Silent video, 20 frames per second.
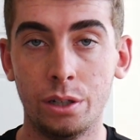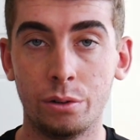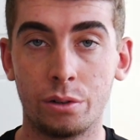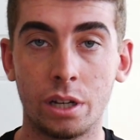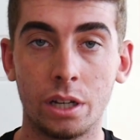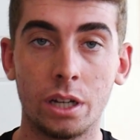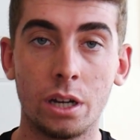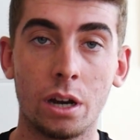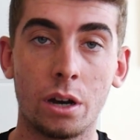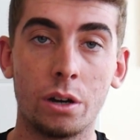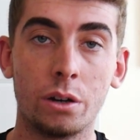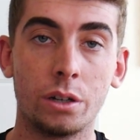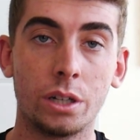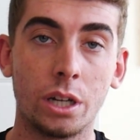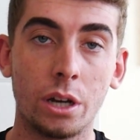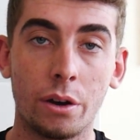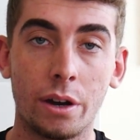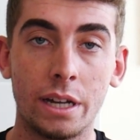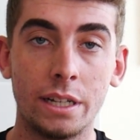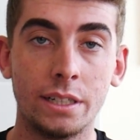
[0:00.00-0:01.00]
you could
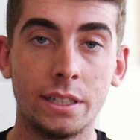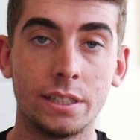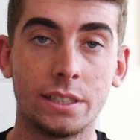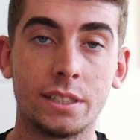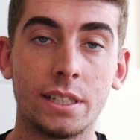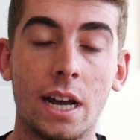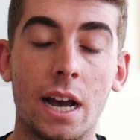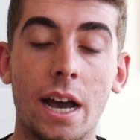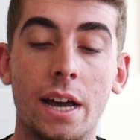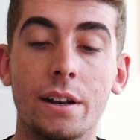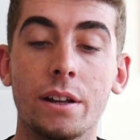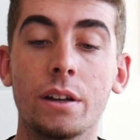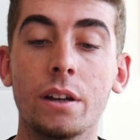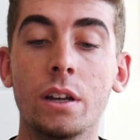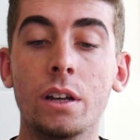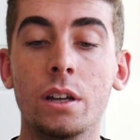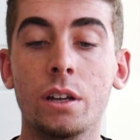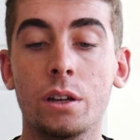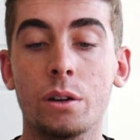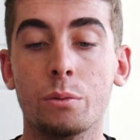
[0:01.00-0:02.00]
go ahead and decide
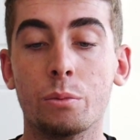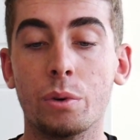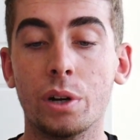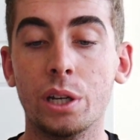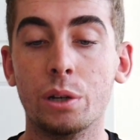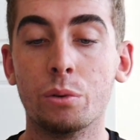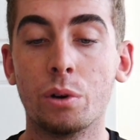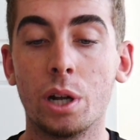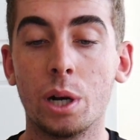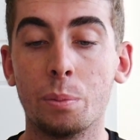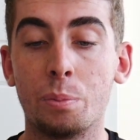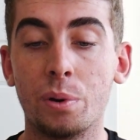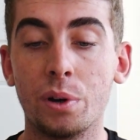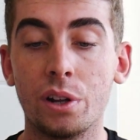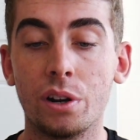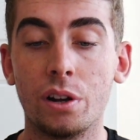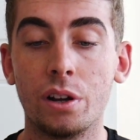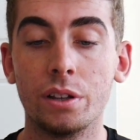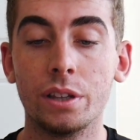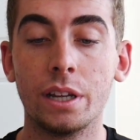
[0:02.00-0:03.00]
what you want to
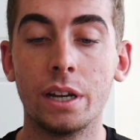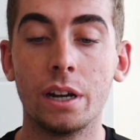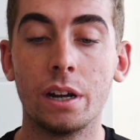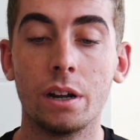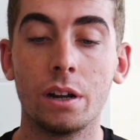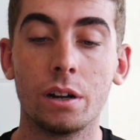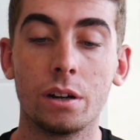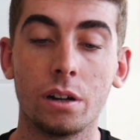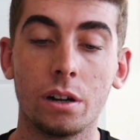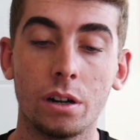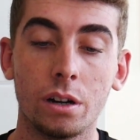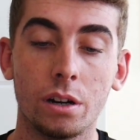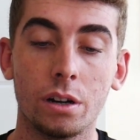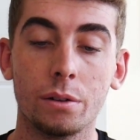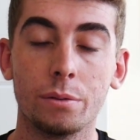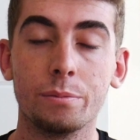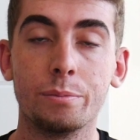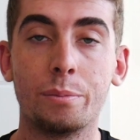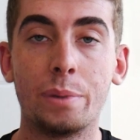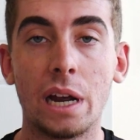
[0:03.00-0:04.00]
put on there
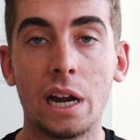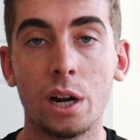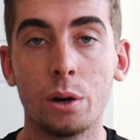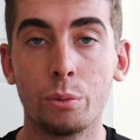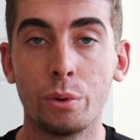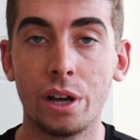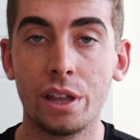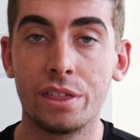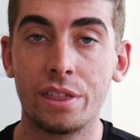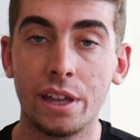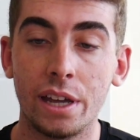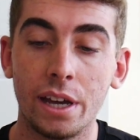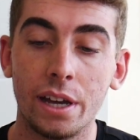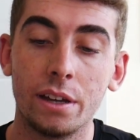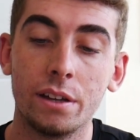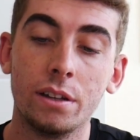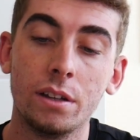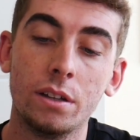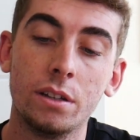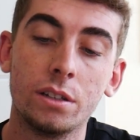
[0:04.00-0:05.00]
or pair with
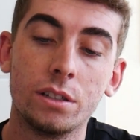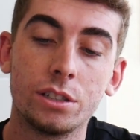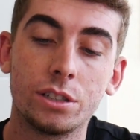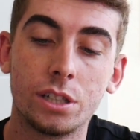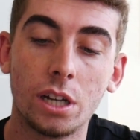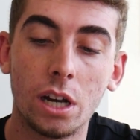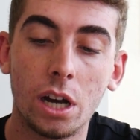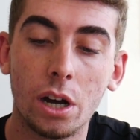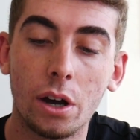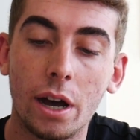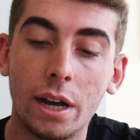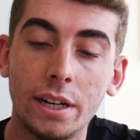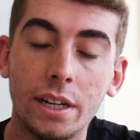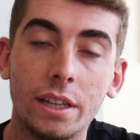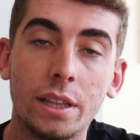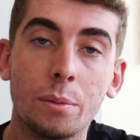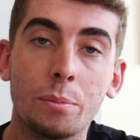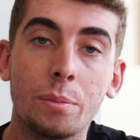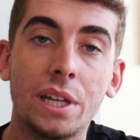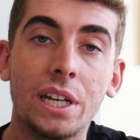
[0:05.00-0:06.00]
it. So I
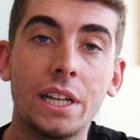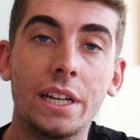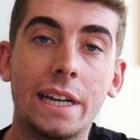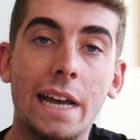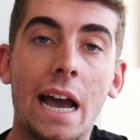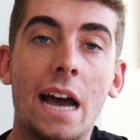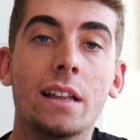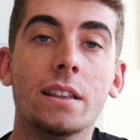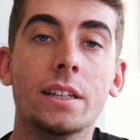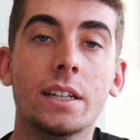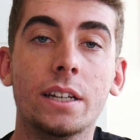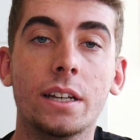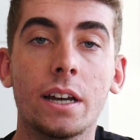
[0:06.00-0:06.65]
did the mini Gatling